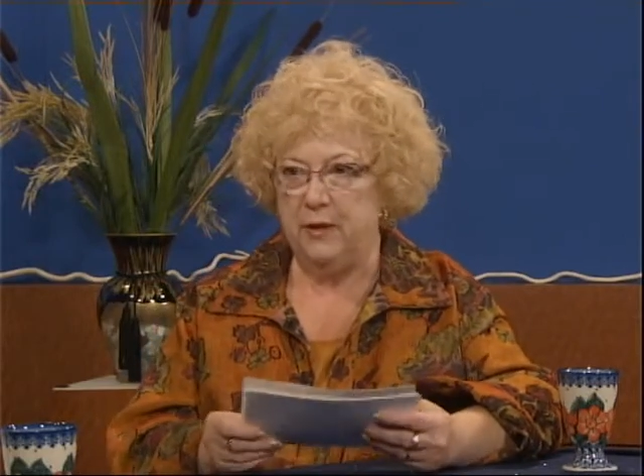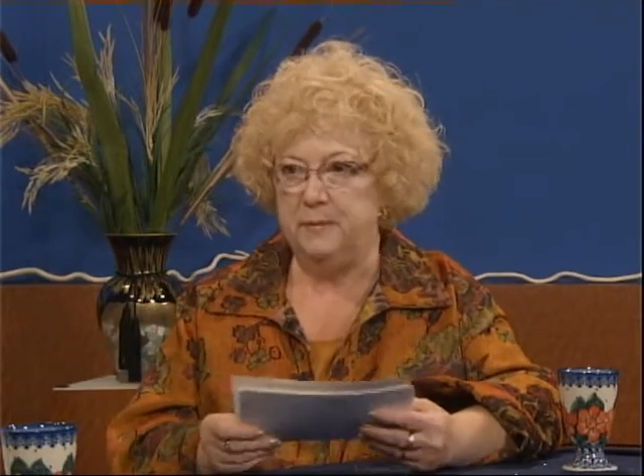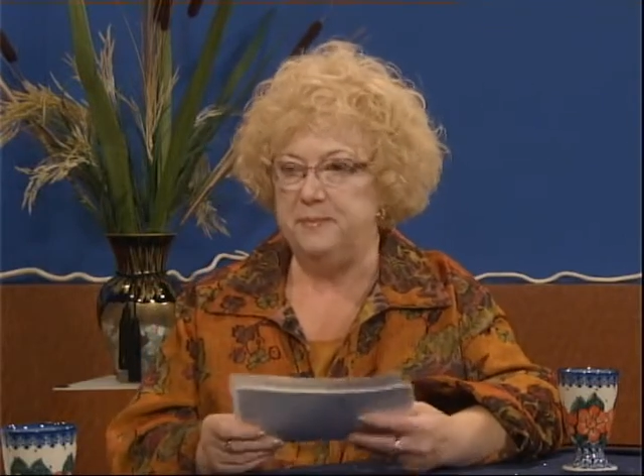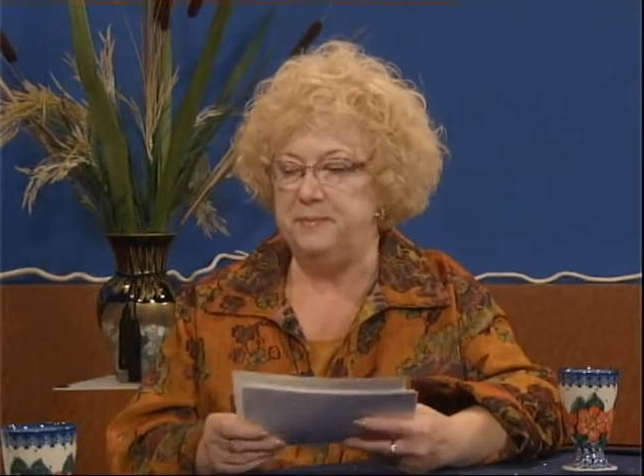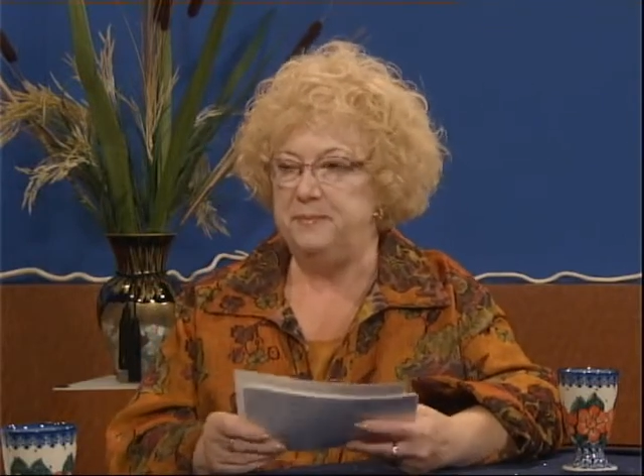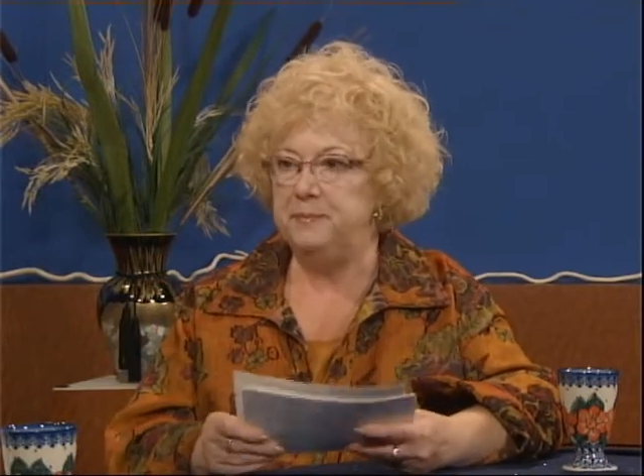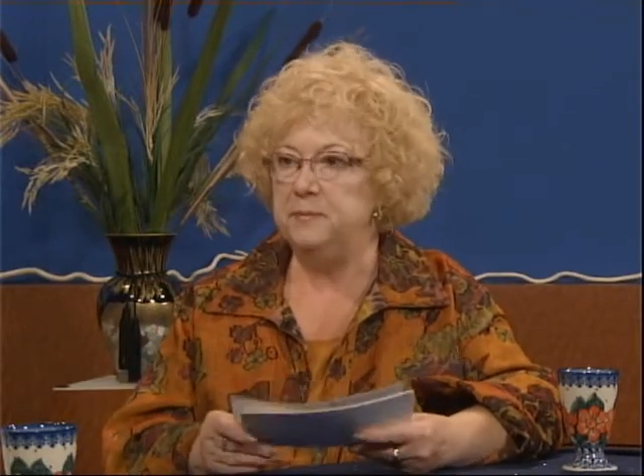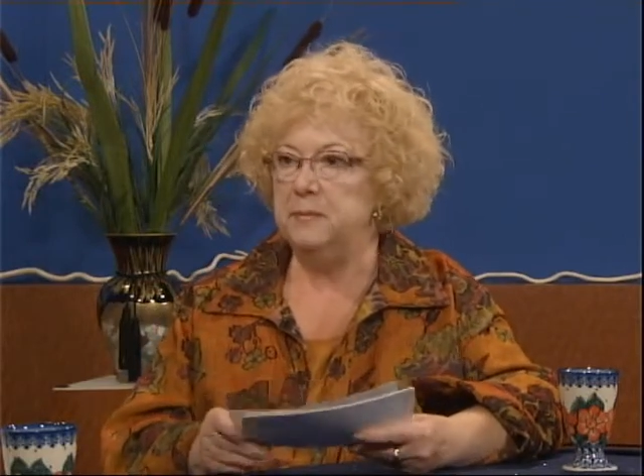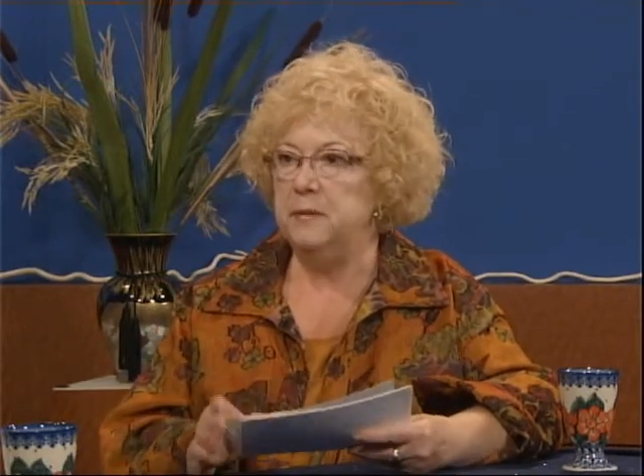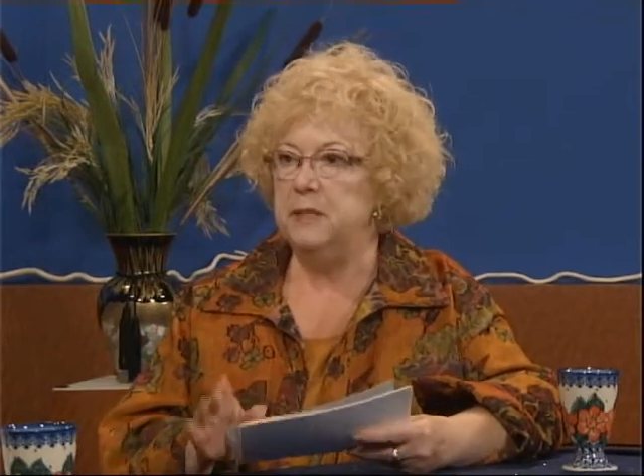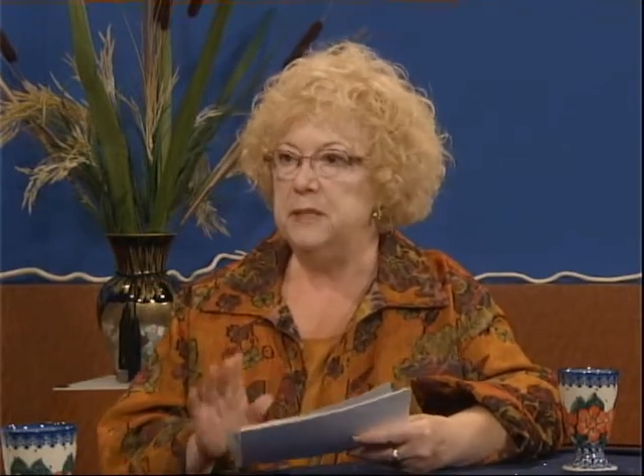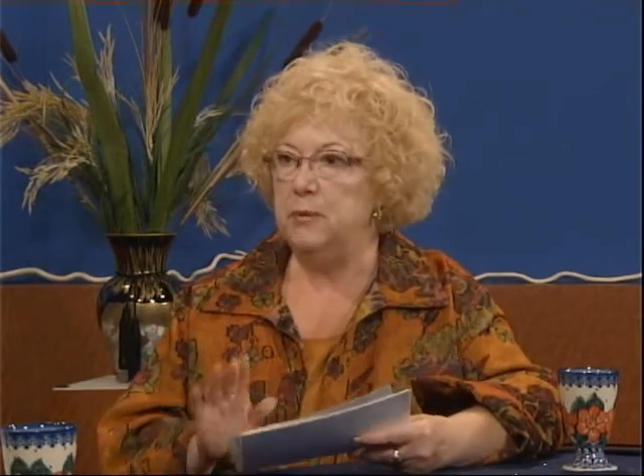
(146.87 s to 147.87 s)
um,
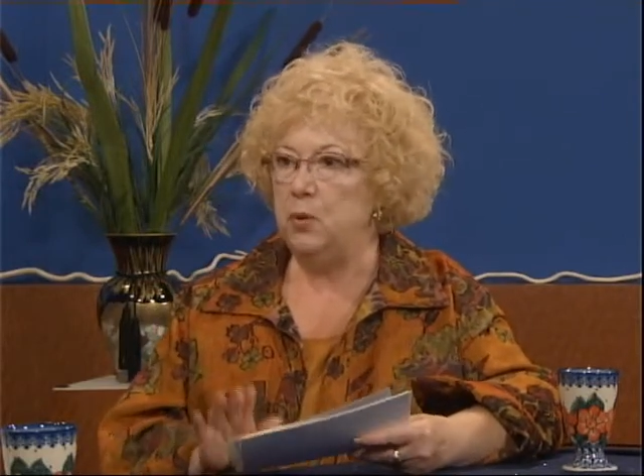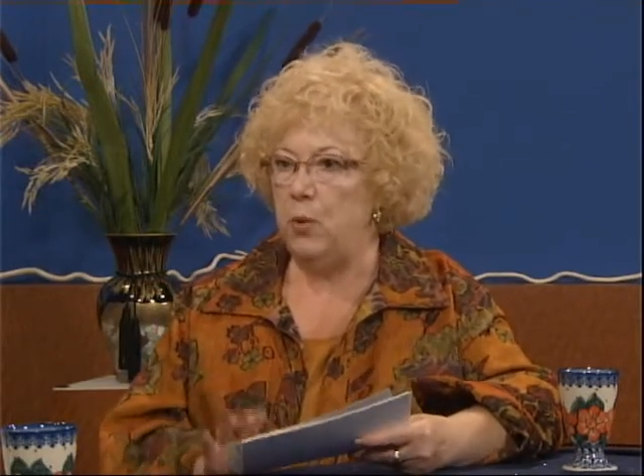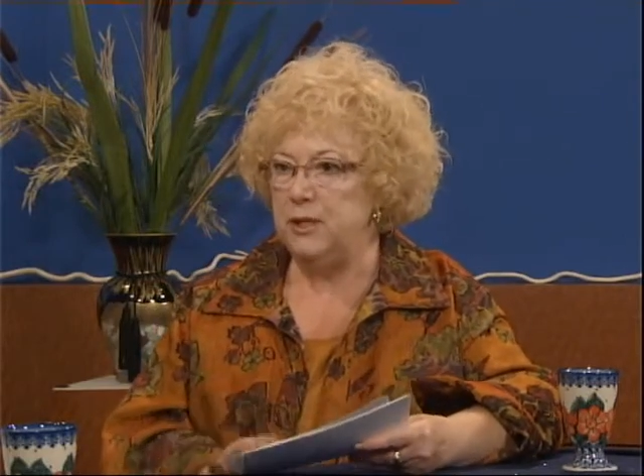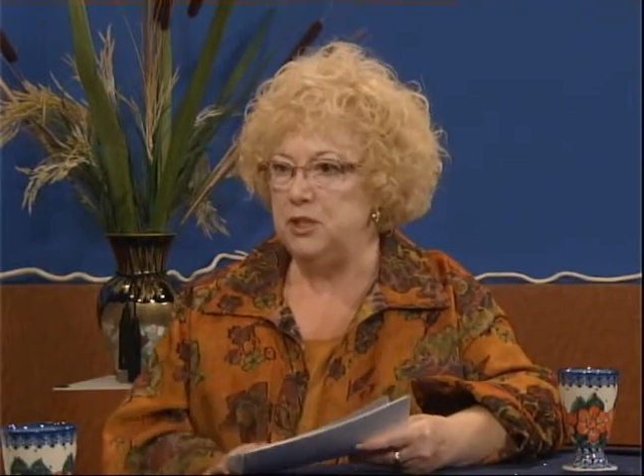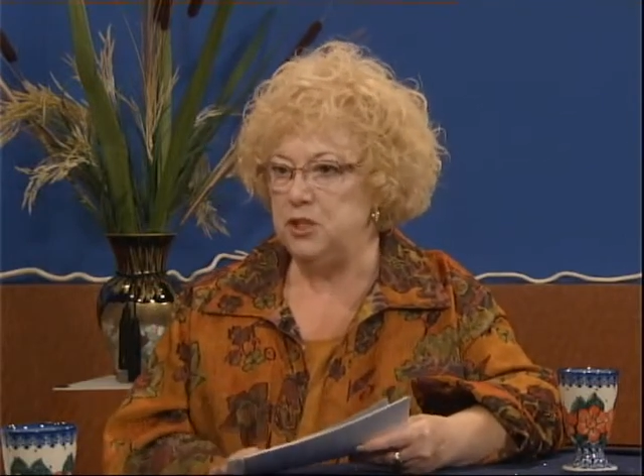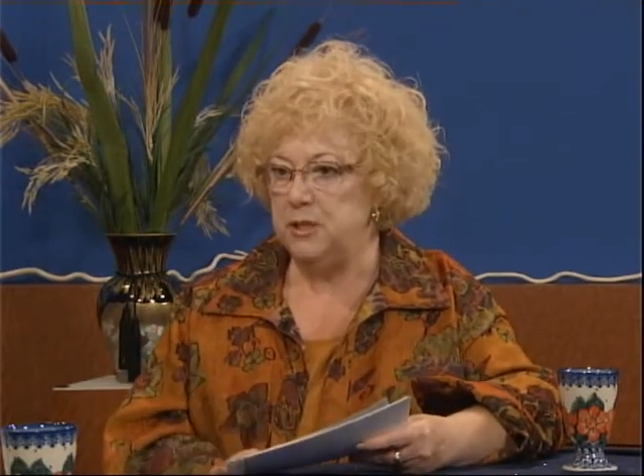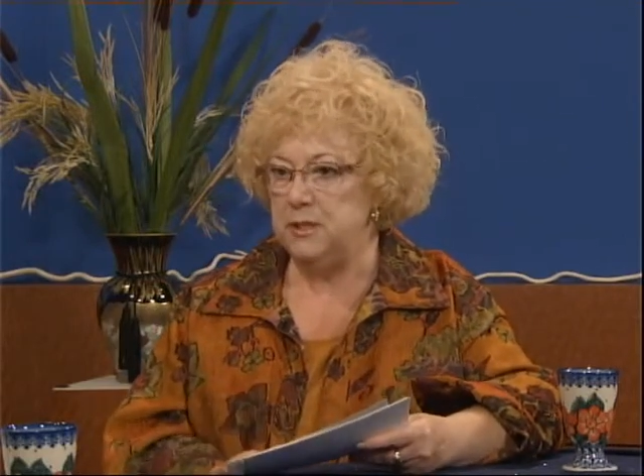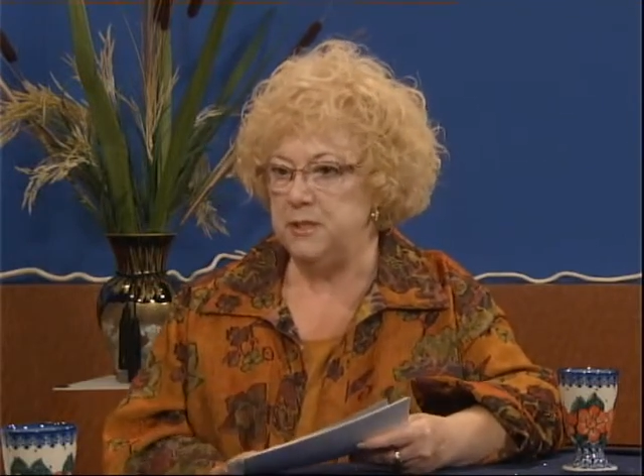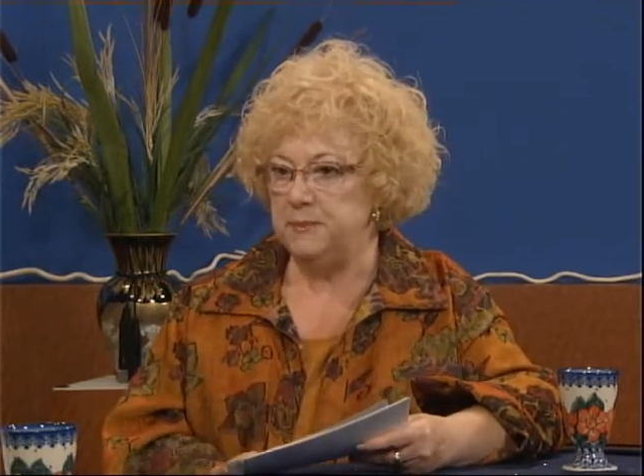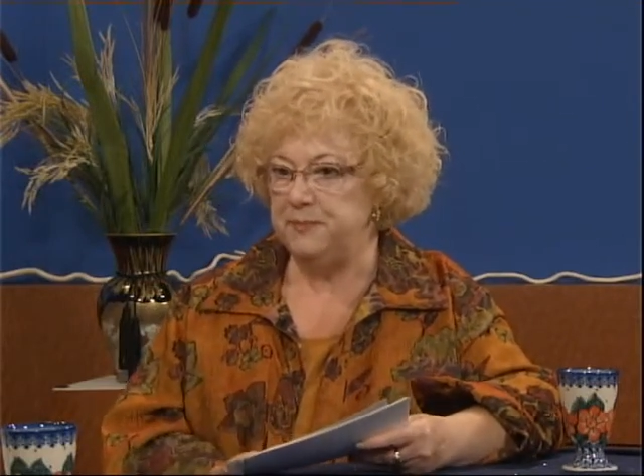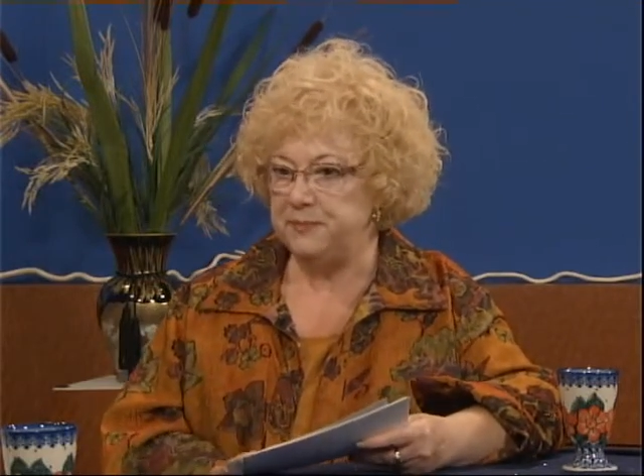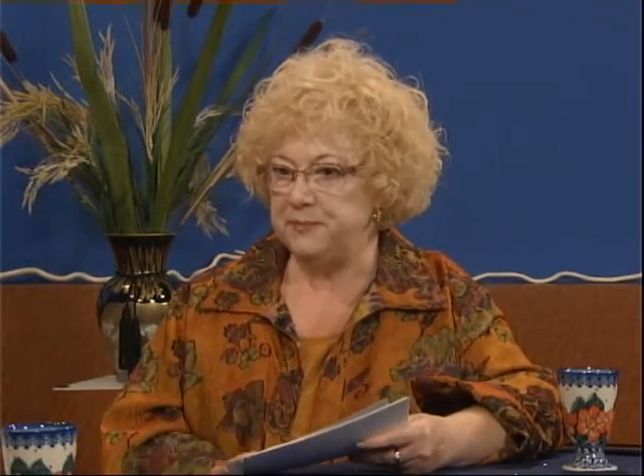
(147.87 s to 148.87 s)
some
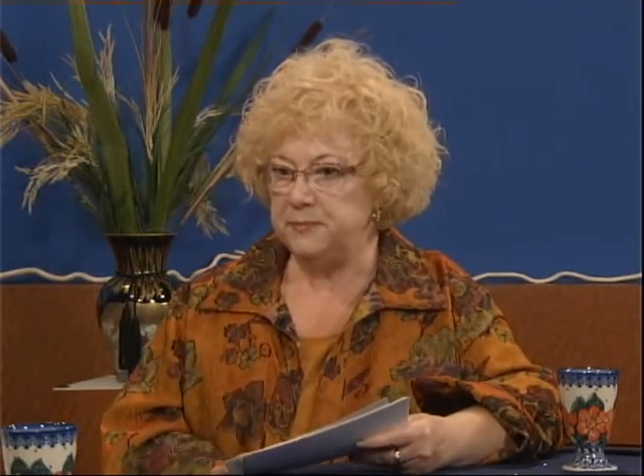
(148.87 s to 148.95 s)
questions